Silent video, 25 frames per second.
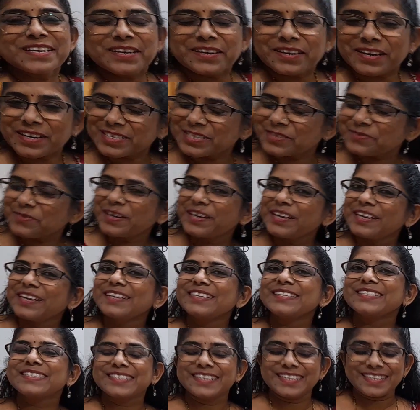That's why
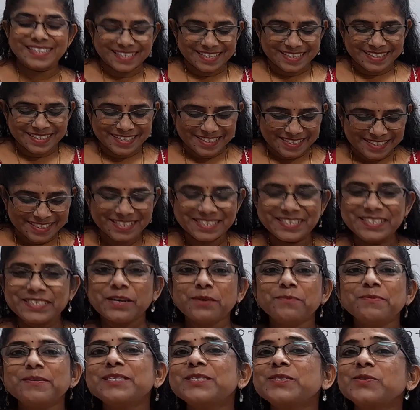I said the
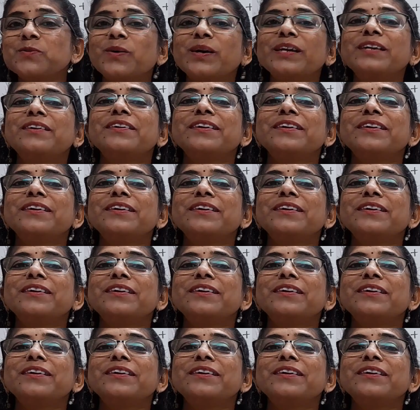sum is quite